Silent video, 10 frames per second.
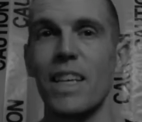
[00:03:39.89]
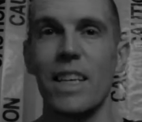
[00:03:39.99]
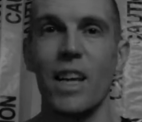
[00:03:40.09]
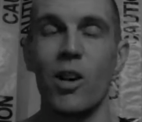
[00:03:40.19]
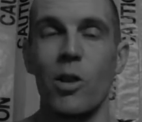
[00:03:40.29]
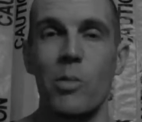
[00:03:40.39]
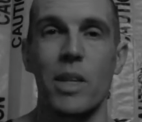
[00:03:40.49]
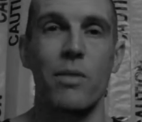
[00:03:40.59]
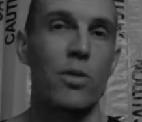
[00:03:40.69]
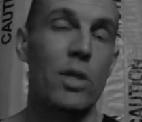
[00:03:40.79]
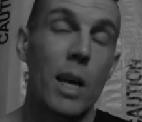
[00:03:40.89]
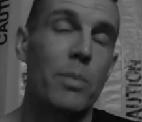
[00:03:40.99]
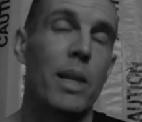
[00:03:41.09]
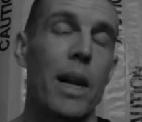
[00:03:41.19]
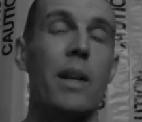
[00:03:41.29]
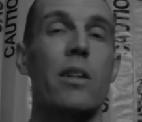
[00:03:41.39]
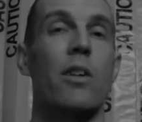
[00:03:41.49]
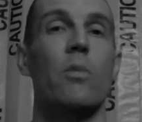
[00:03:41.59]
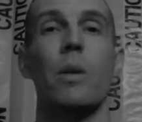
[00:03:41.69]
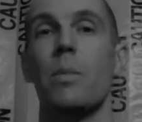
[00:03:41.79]
you know. I mean, if you accept it, I don't
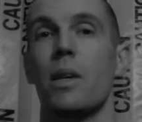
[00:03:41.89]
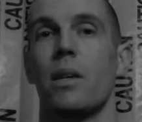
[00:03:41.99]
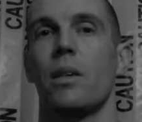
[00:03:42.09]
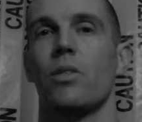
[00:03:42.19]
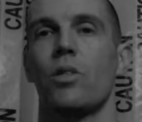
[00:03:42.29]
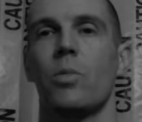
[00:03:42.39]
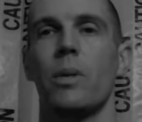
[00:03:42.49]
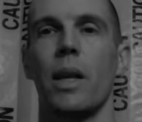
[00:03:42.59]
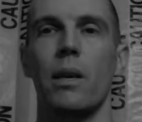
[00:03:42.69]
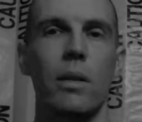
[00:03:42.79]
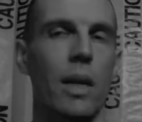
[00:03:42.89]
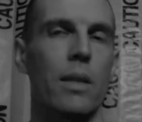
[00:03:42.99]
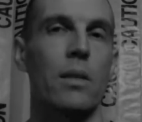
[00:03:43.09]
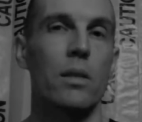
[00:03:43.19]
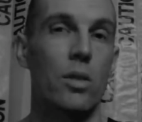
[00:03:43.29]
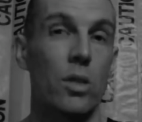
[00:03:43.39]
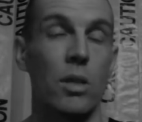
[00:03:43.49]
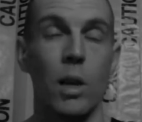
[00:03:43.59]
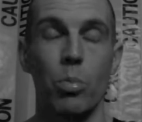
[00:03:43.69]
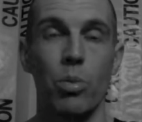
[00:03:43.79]
know. Maybe it could just be like, okay, this is
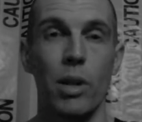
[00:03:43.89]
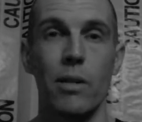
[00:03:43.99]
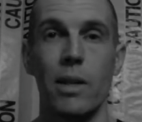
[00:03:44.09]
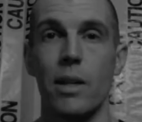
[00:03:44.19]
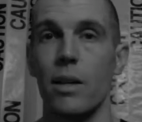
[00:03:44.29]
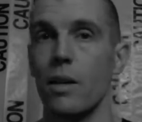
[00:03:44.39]
just temporary.